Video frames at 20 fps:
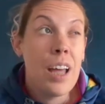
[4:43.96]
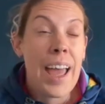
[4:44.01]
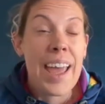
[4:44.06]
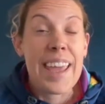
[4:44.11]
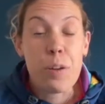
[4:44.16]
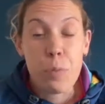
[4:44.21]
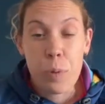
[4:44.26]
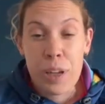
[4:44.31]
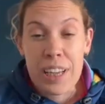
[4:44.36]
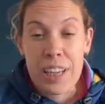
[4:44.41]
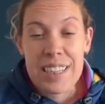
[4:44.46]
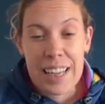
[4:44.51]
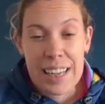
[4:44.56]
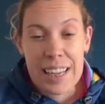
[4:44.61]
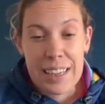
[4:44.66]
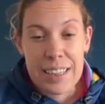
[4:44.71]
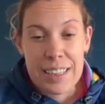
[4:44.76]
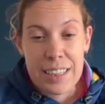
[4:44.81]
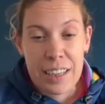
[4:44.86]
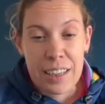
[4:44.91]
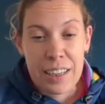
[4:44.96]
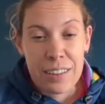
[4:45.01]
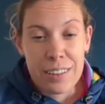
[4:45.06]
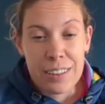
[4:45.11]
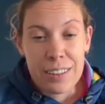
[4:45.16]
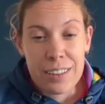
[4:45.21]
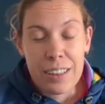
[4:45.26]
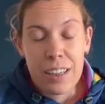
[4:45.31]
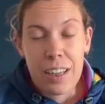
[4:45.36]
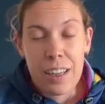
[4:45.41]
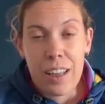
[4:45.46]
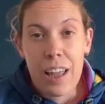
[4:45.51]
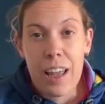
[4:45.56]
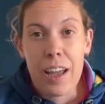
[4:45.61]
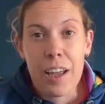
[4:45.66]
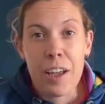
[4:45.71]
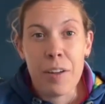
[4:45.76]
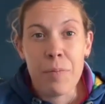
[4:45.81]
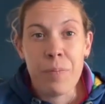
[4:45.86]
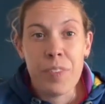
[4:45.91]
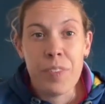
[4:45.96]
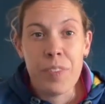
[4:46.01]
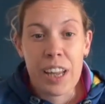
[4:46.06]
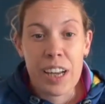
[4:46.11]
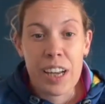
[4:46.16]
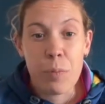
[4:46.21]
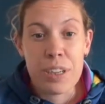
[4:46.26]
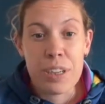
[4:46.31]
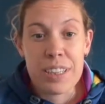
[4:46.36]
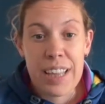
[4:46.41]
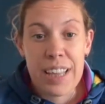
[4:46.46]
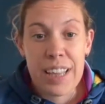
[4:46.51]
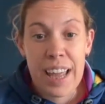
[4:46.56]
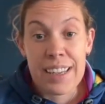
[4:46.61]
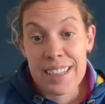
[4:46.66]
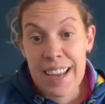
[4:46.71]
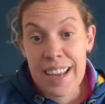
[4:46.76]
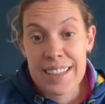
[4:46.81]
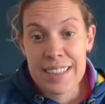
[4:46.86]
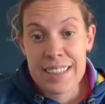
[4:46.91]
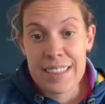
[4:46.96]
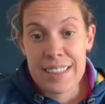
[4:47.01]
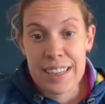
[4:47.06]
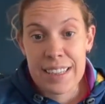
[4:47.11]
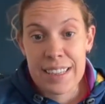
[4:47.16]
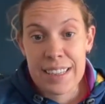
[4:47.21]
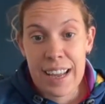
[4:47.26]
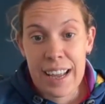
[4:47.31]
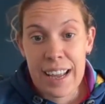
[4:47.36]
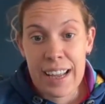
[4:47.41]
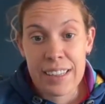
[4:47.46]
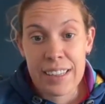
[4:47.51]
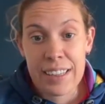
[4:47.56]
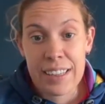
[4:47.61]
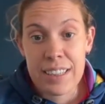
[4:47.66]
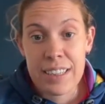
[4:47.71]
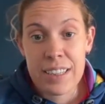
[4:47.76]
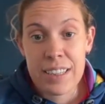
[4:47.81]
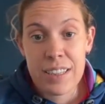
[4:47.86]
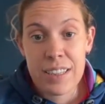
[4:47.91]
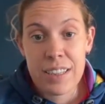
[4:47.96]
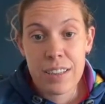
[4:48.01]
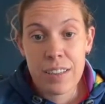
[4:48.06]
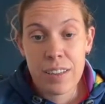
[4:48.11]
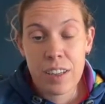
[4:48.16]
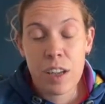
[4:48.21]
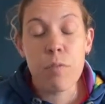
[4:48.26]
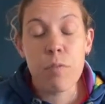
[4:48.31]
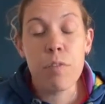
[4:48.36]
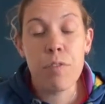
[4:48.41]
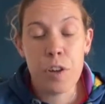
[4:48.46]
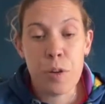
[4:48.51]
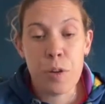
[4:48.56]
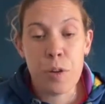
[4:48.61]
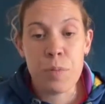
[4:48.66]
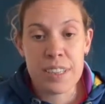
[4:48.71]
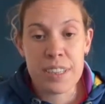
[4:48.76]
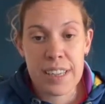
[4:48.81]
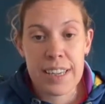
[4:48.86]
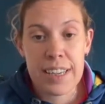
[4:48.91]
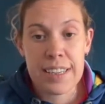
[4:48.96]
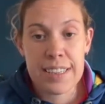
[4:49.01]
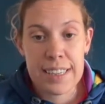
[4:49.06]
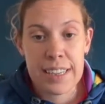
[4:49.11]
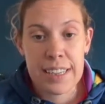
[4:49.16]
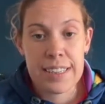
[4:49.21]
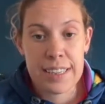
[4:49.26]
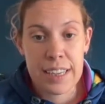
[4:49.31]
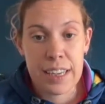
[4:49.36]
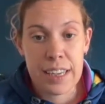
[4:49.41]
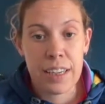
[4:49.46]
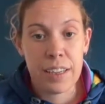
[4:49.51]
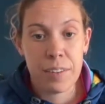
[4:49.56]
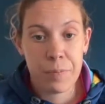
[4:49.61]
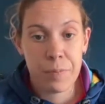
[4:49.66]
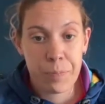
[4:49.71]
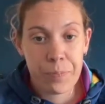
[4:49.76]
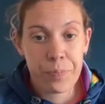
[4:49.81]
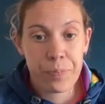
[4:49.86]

8 weeks later that it was then tested and confirmed as ACC.